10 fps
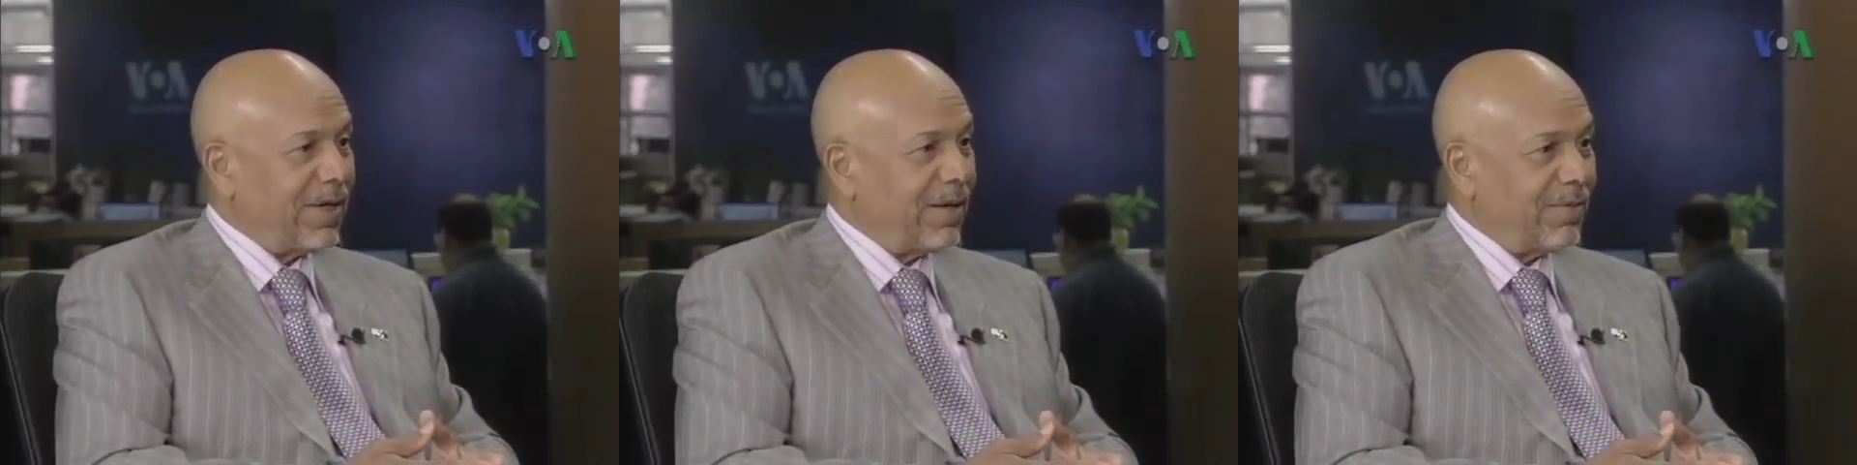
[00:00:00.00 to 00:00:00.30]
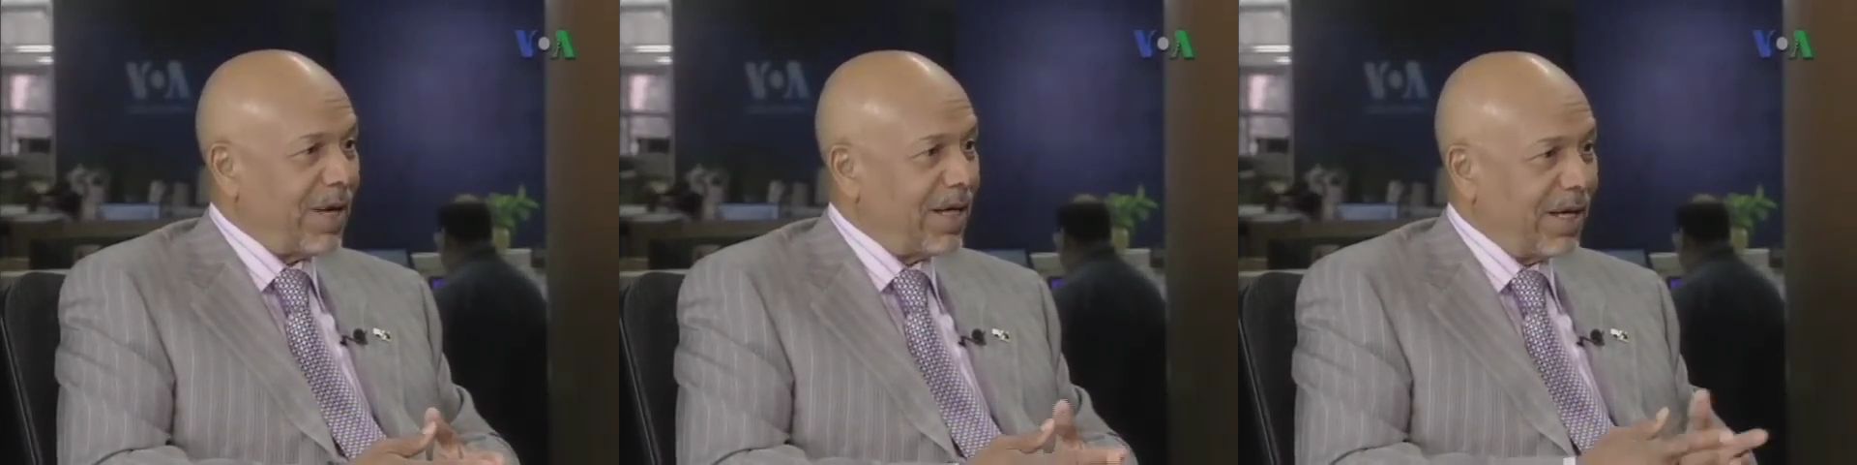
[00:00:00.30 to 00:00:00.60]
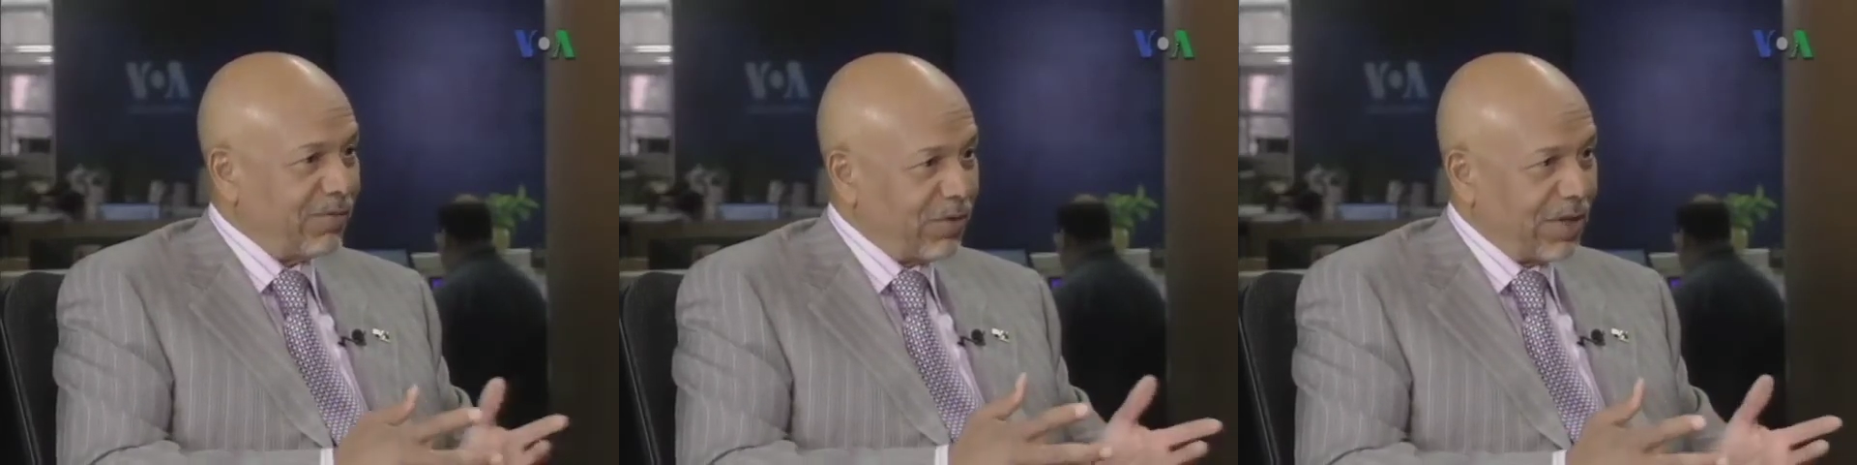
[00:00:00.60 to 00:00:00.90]
Um, I
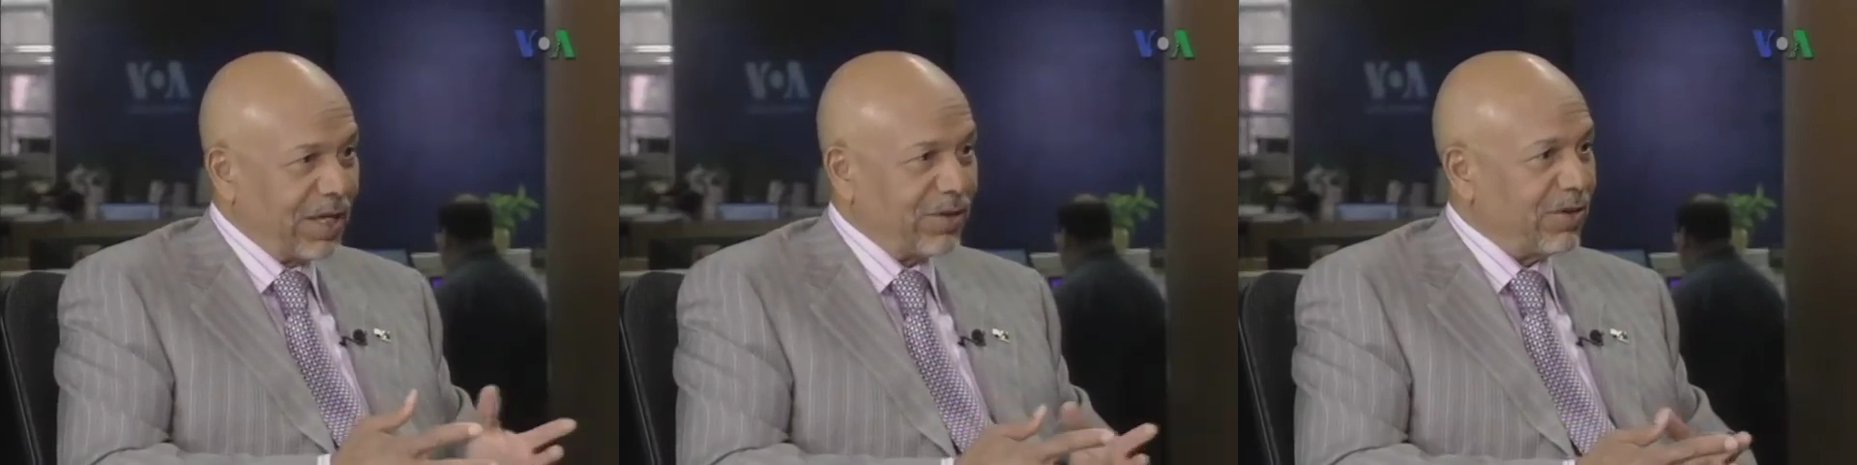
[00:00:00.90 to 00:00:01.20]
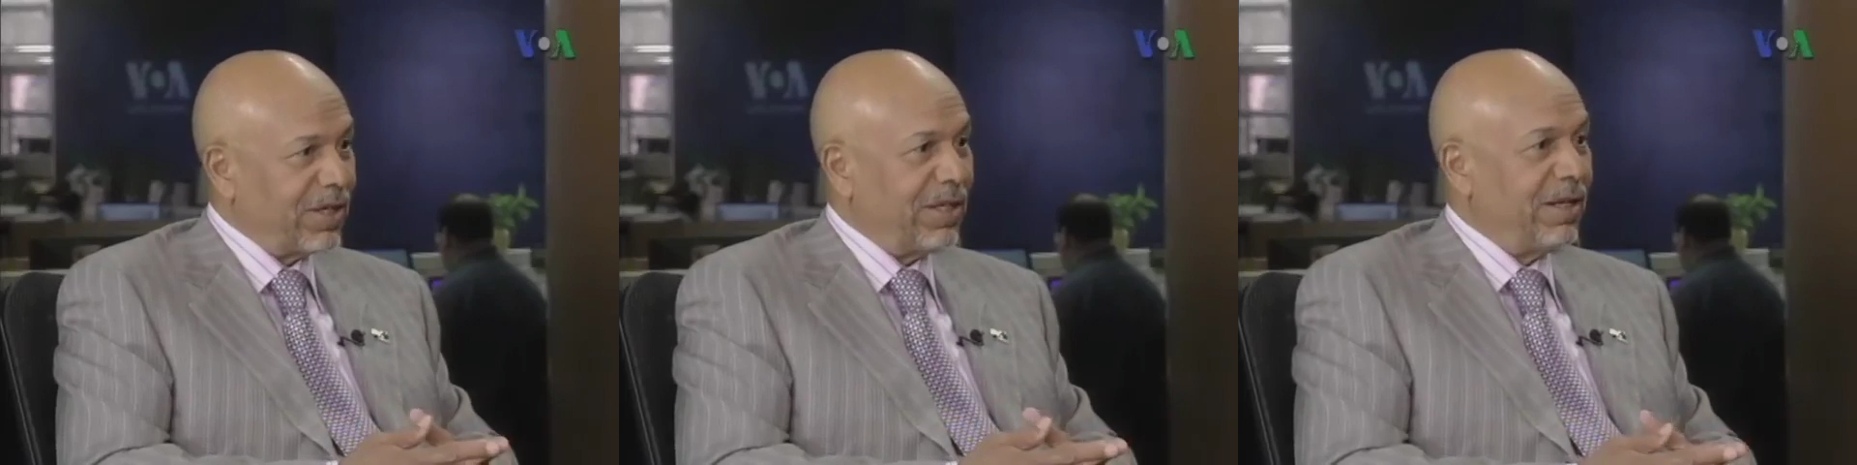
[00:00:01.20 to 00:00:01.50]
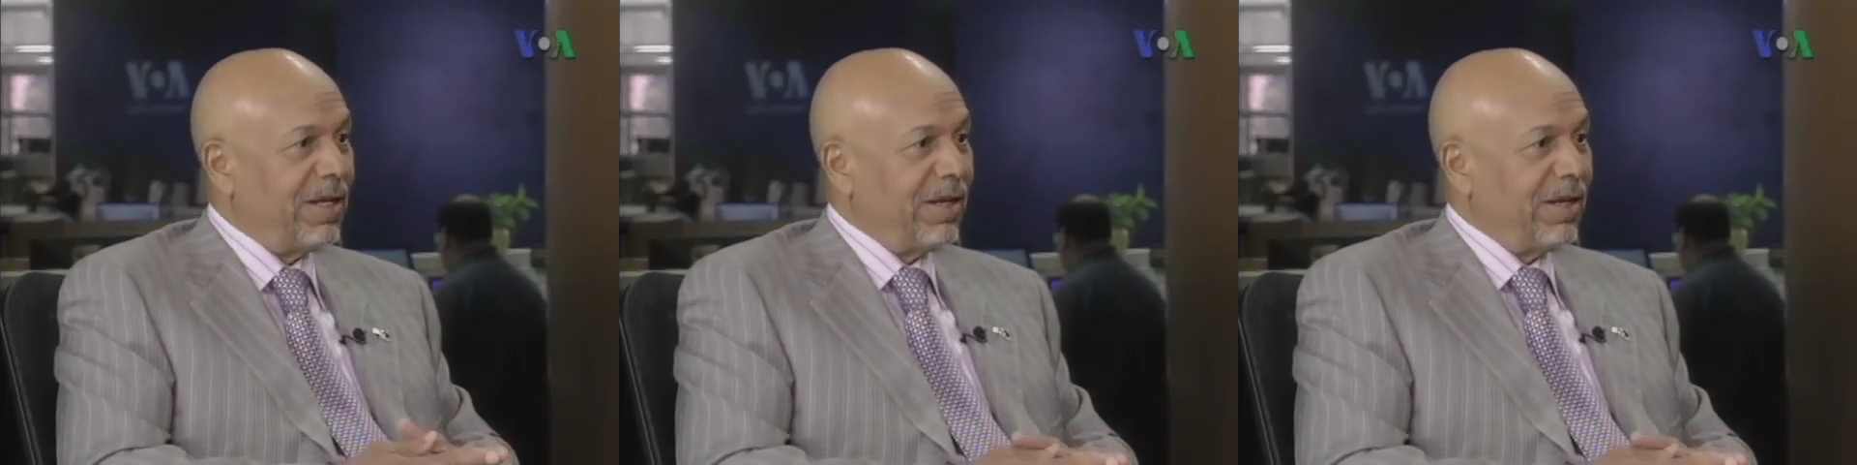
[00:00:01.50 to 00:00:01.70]
have to thank Turkey